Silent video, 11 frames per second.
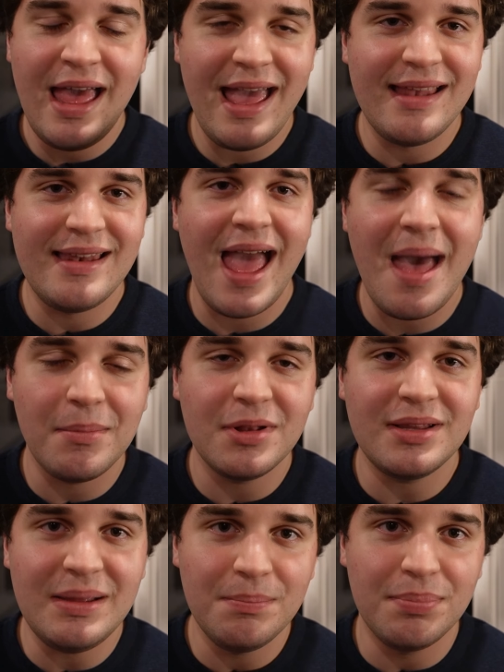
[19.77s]
and
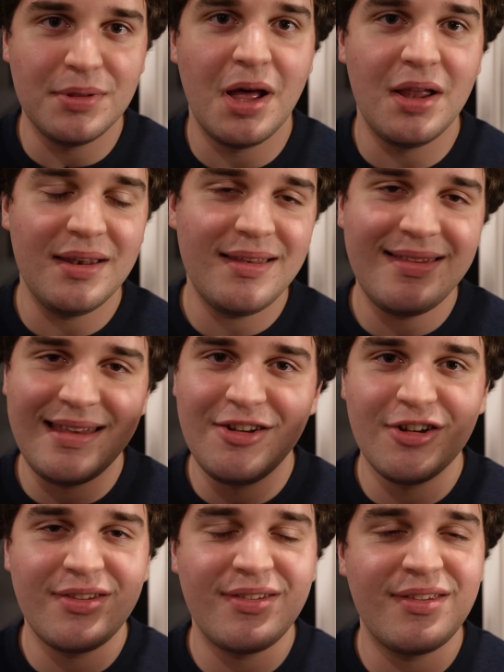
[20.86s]
Emily Blunt, and
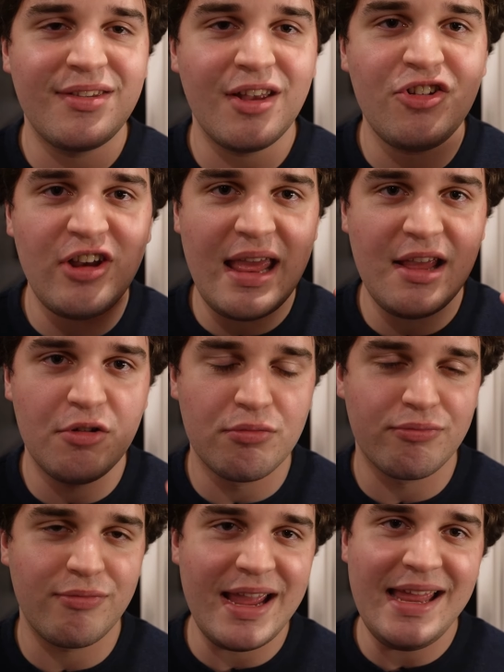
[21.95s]
just such a
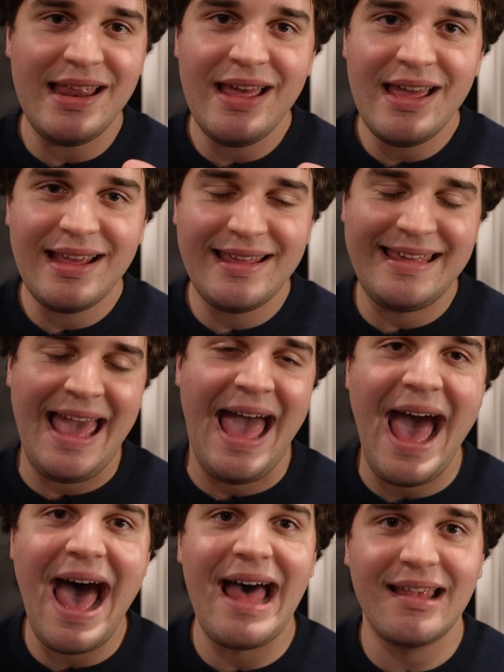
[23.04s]
great
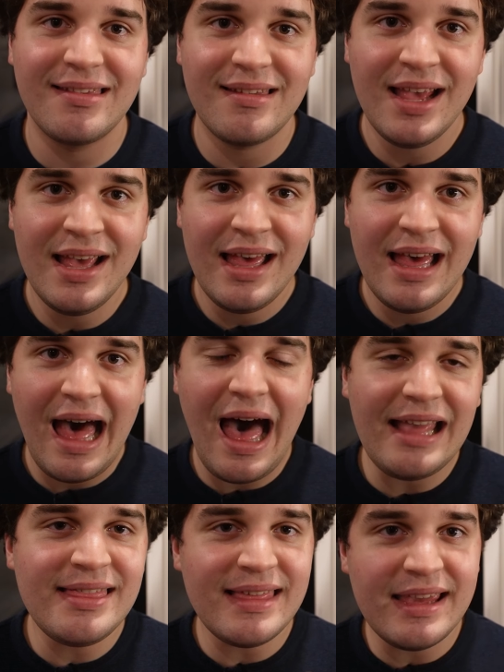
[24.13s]
cast,
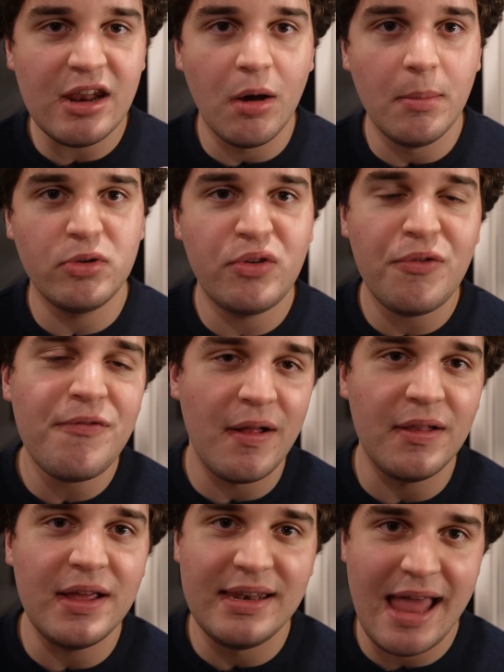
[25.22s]
I think it almost
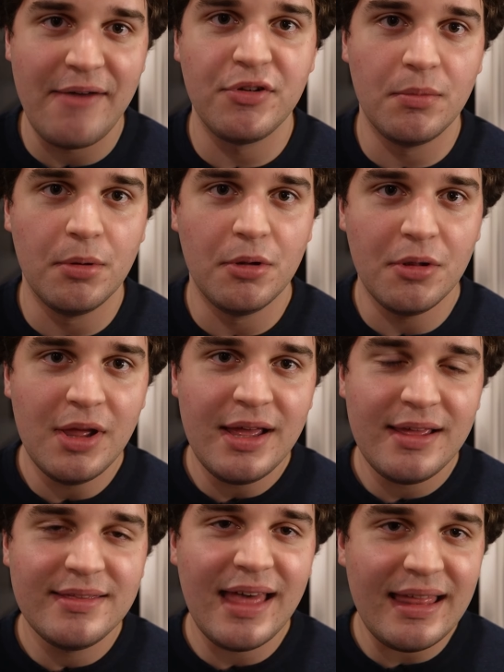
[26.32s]
felt inevitable
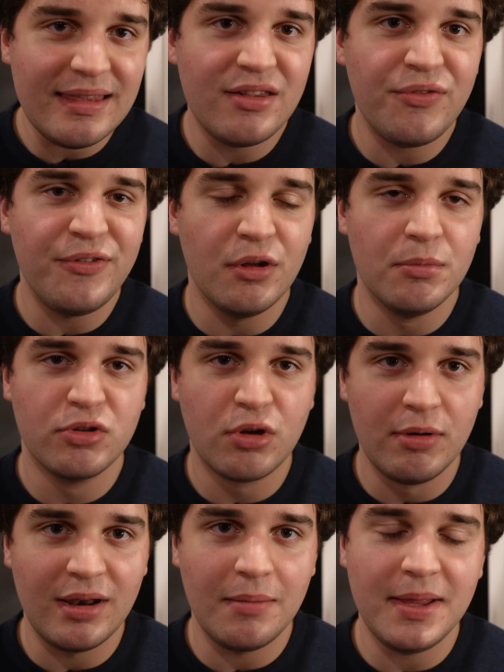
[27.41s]
that this film was
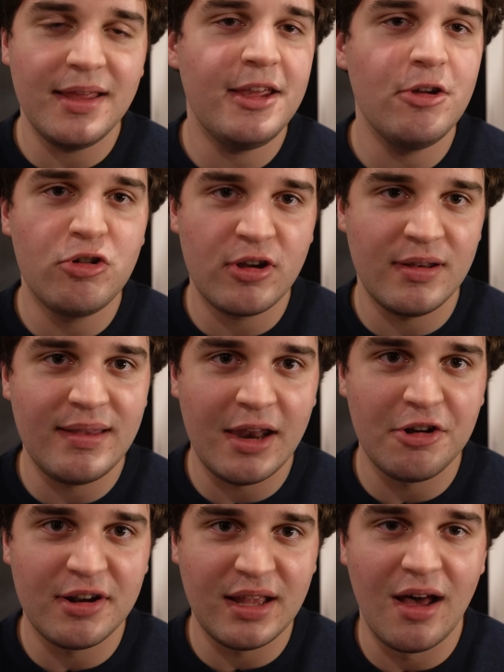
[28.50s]
going to be a huge
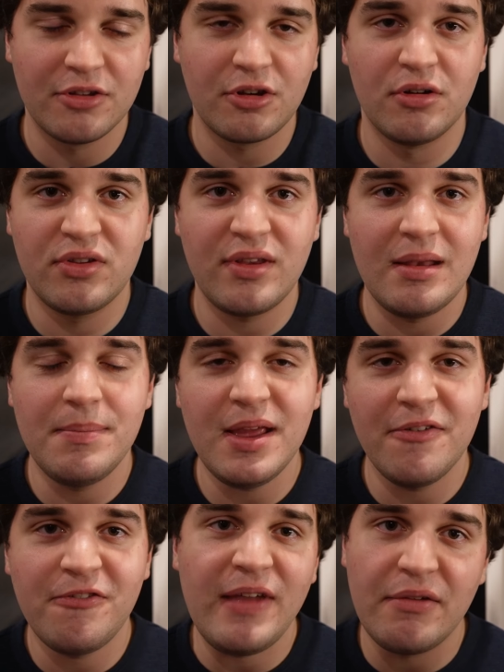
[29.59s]
contender at the Oscars and be
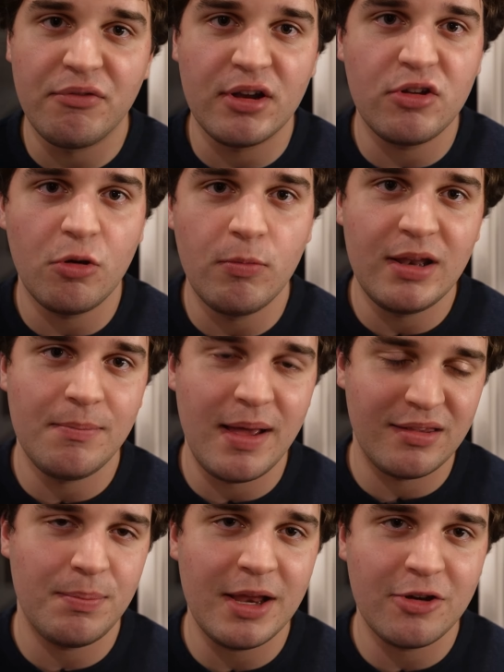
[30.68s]
a favorite to win
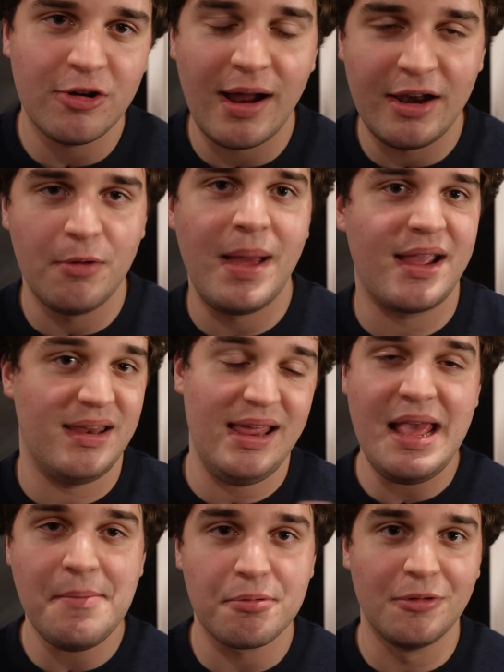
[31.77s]
Best Picture. I know back in
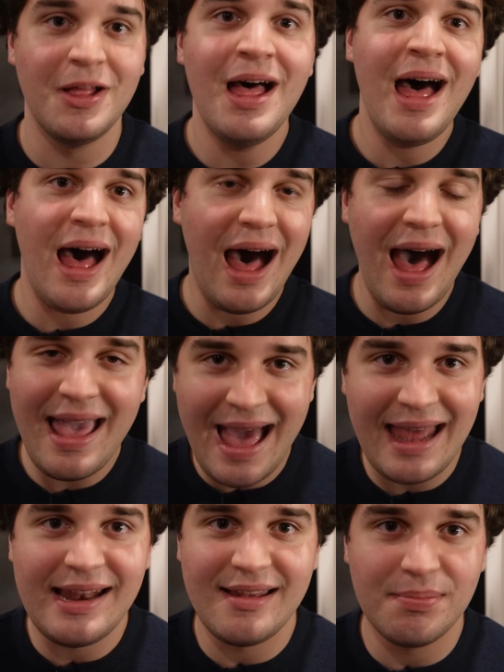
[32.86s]
April, I
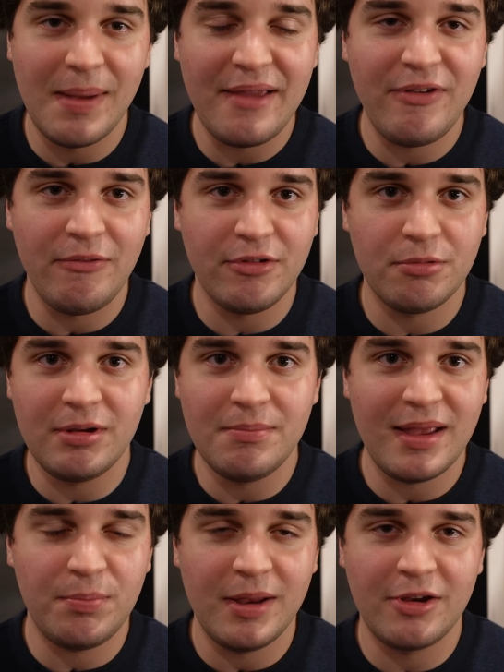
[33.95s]
had it as my favorite to win
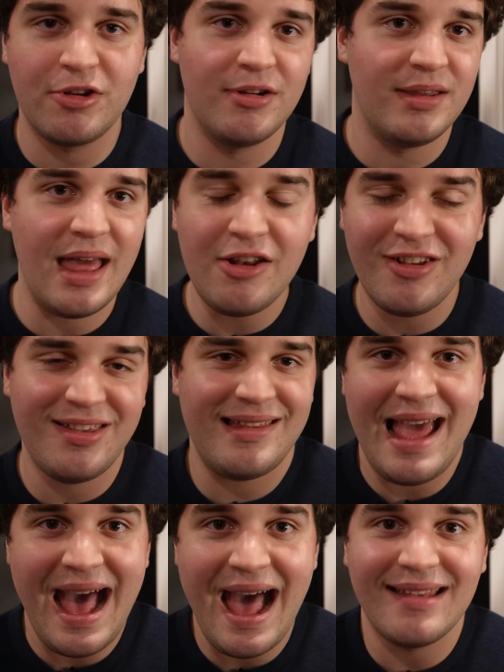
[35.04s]
Best Picture, and that just
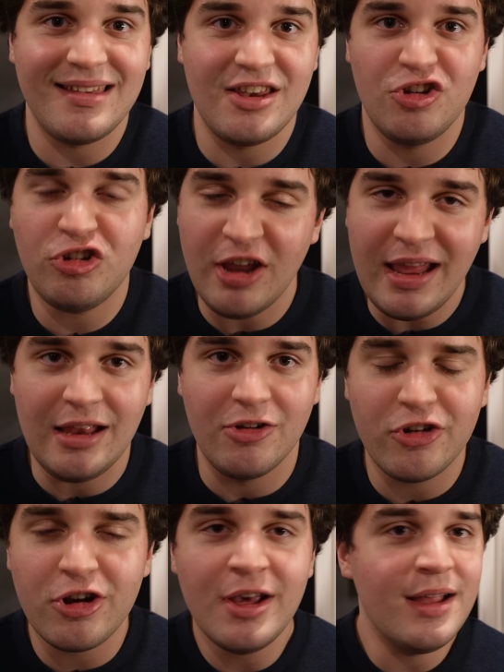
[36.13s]
hasn't
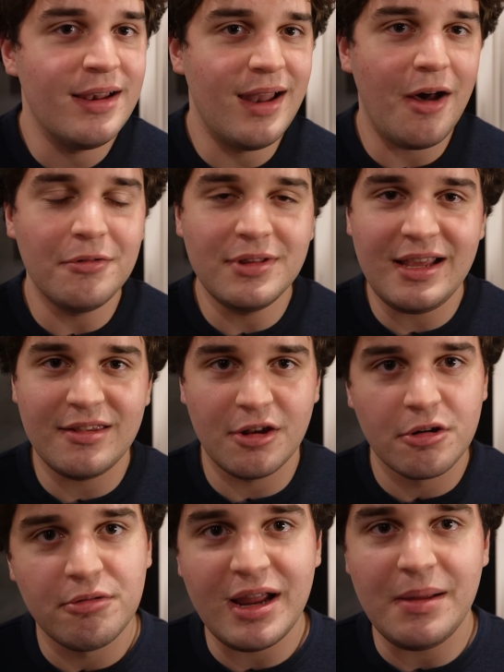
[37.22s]
changed. Not only is it a
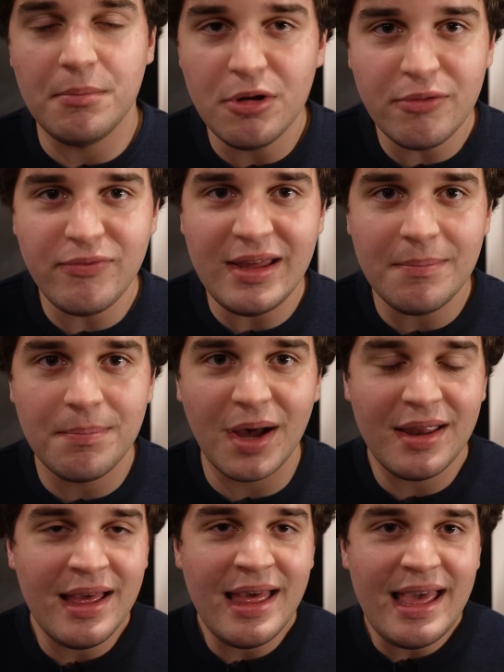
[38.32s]
great movie,
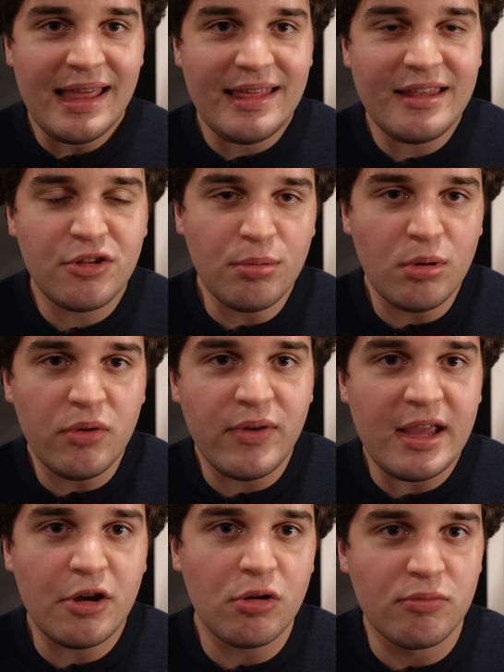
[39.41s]
but it's sort of
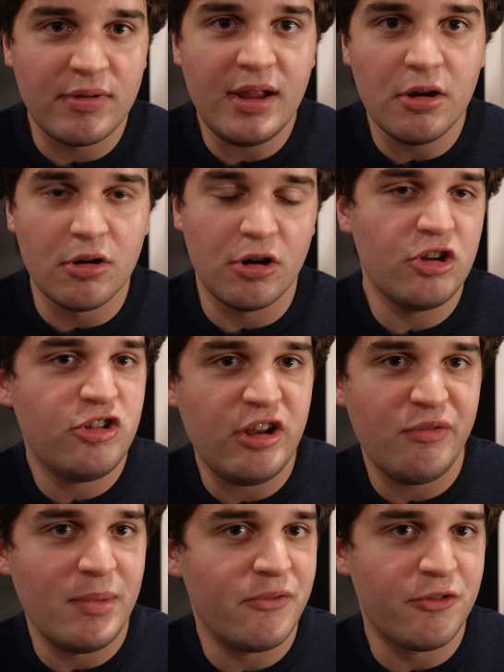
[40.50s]
a career
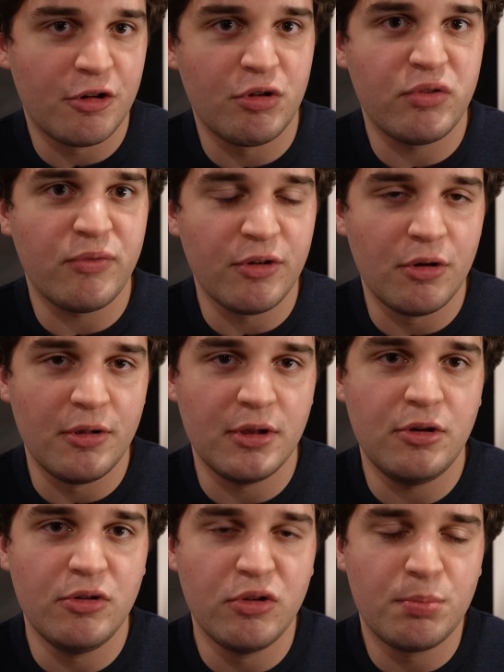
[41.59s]
achievement for Christopher
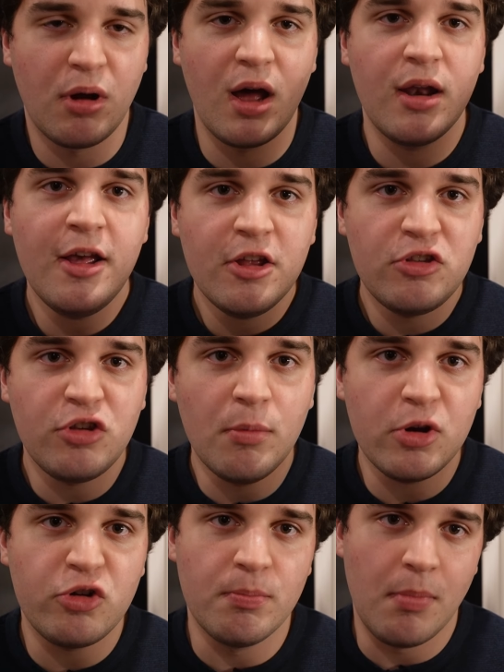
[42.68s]
Nolan, who's brought so
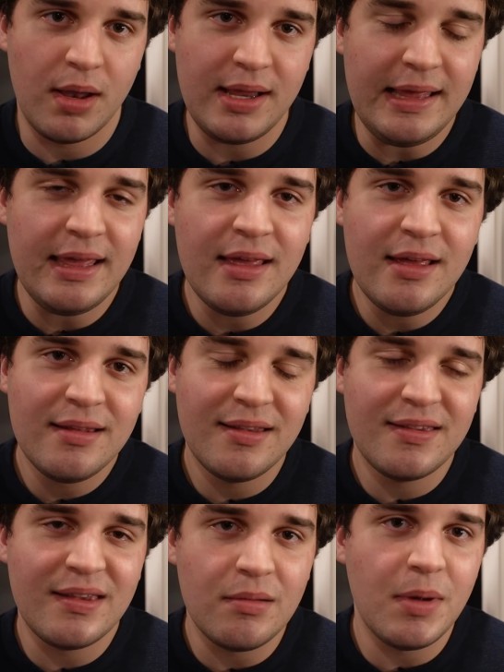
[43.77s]
much money to
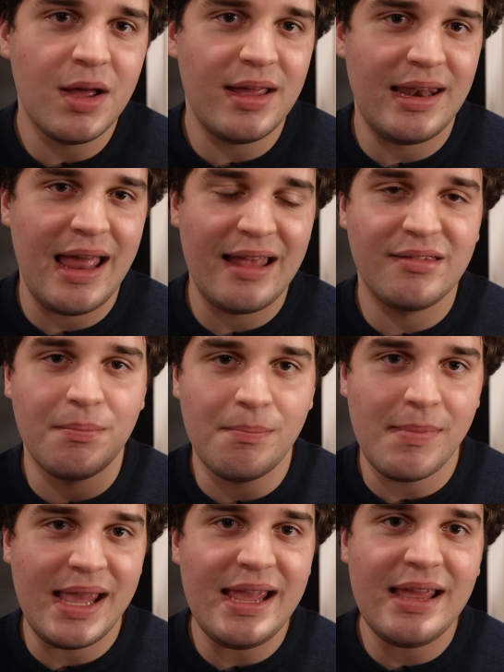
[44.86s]
cinema and has
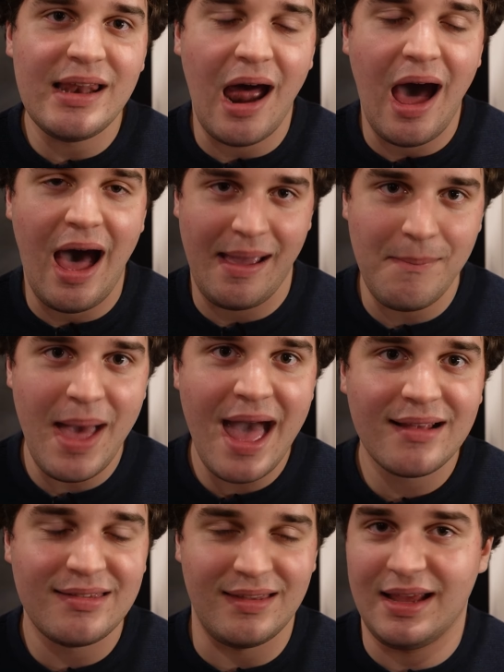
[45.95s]
made
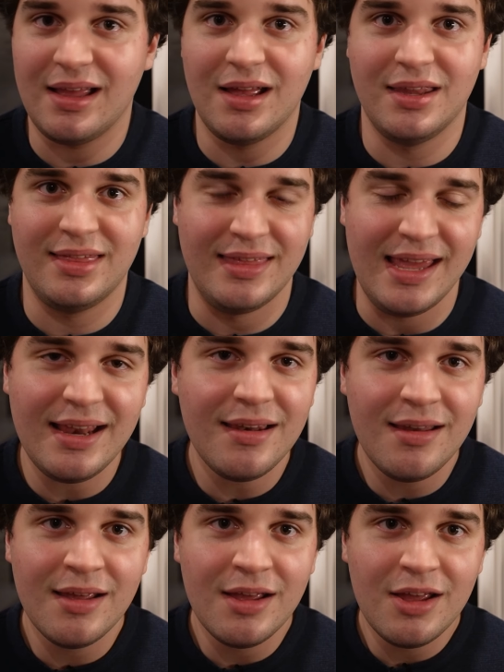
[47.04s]
IMAX like a thing.